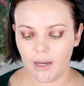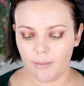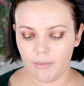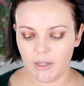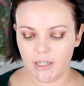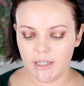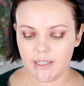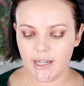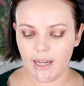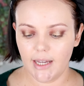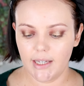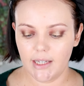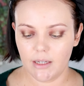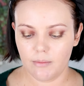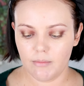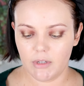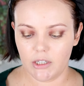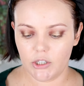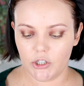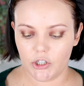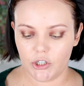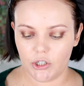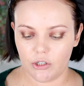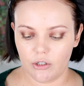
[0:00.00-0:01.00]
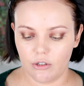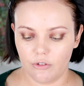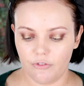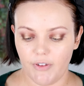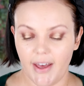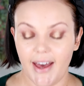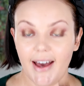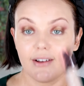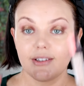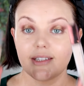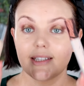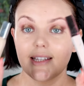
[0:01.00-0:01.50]
I'm gonna take a mixture of
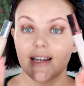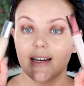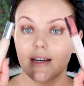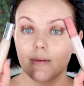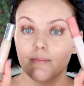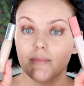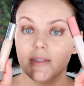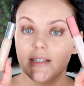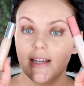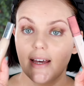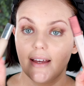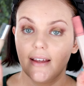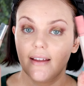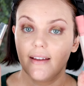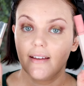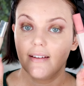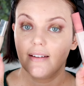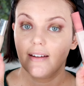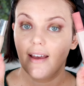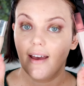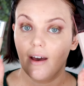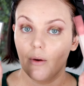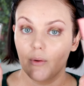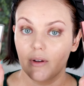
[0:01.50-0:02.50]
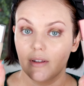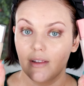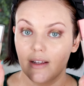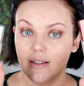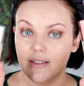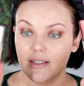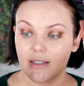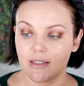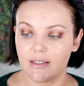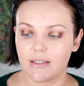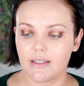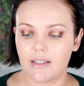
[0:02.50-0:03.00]
Haus Labs and
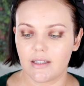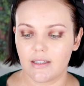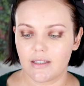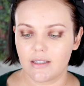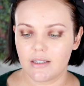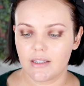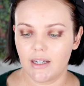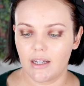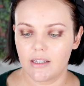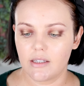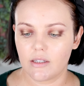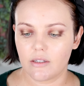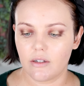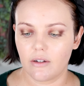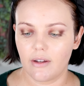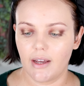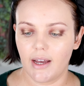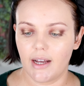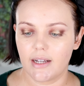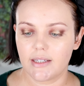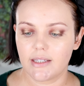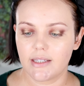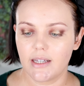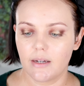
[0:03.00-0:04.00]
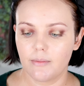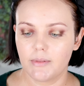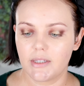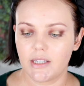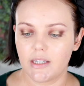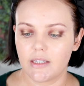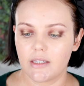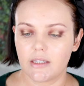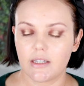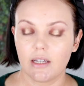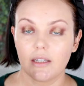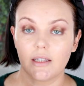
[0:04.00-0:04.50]
Hourglass concealers today. So Haus Labs
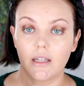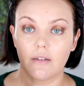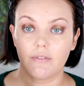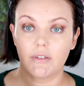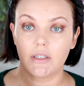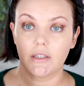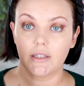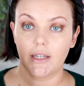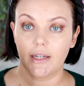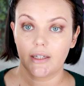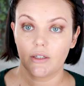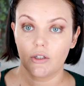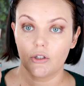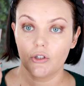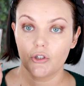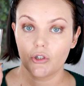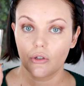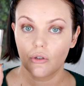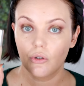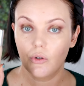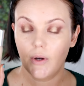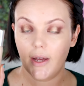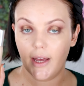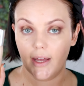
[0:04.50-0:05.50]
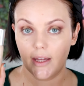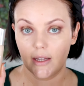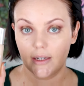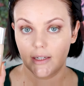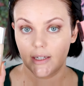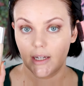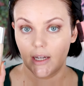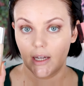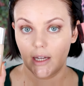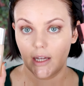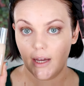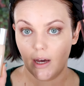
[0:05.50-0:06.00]
is 11 Light Neutral
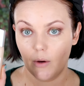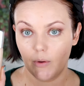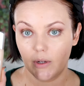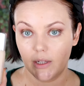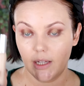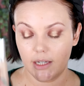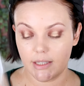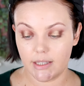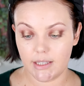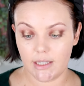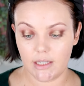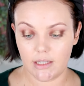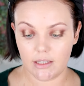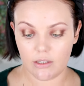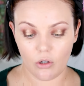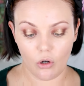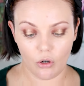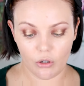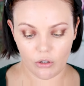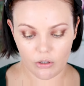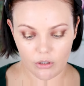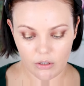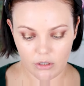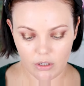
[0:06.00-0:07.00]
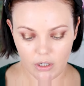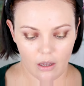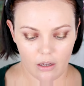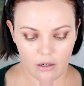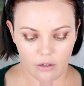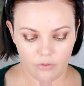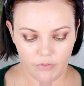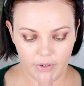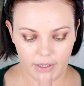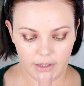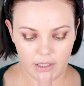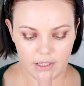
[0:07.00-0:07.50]
and Hourglass is Cotton. And
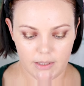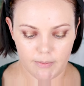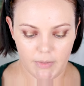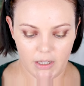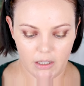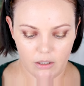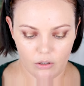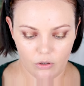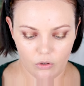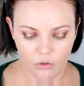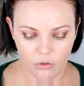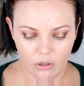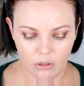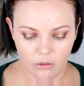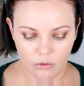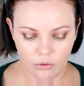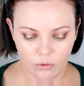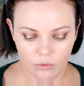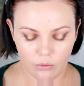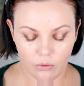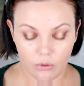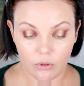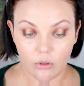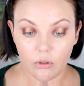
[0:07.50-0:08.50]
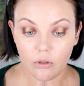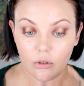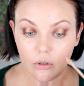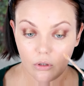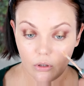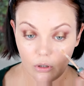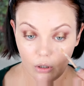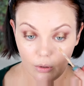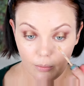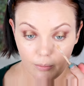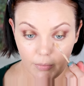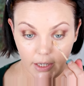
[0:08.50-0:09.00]
I find these make a good little
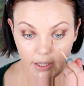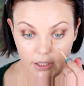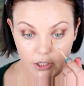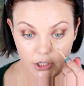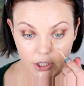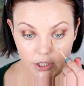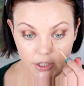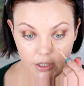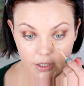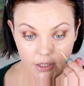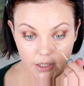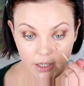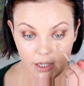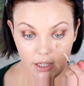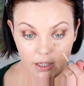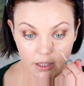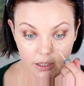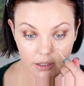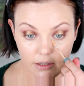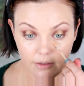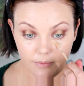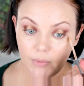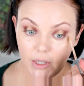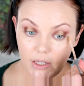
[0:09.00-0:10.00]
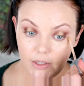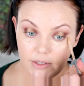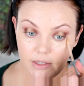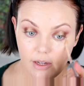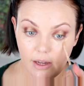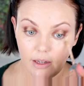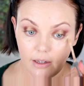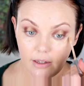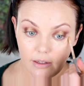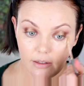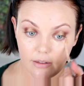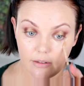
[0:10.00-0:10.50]
combination together because
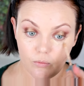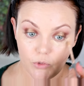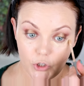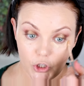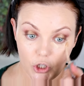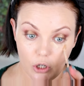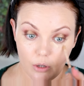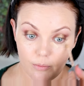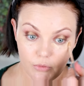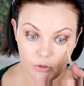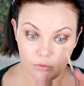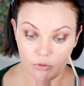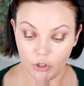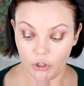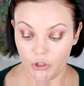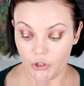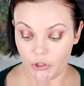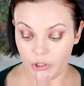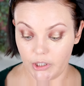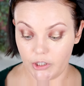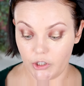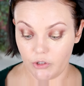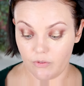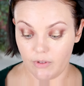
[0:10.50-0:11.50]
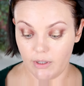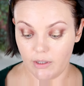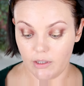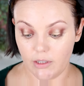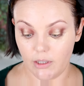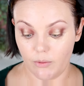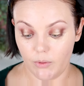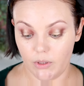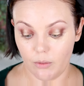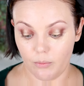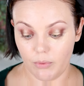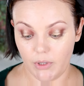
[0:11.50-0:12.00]
I shop usually
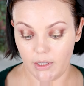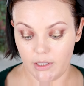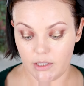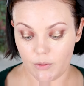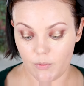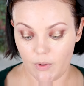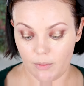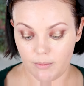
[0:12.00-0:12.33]
directly with the brand's